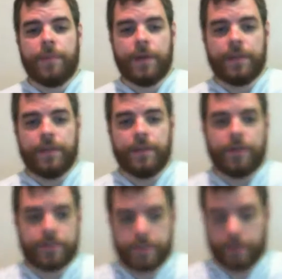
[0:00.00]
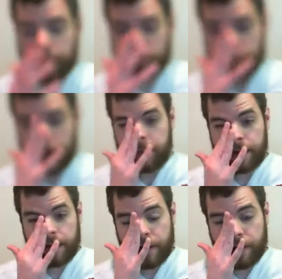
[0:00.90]
but there is some
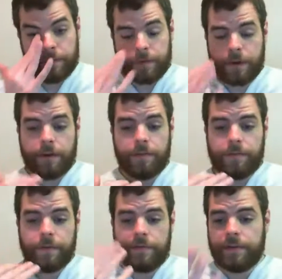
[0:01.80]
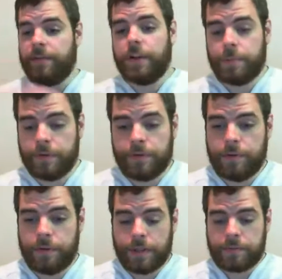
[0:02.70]
requirement of a developer to
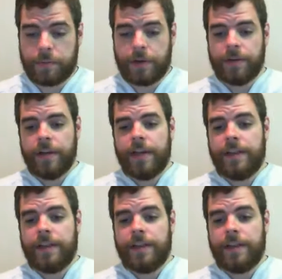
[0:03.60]
do that as well.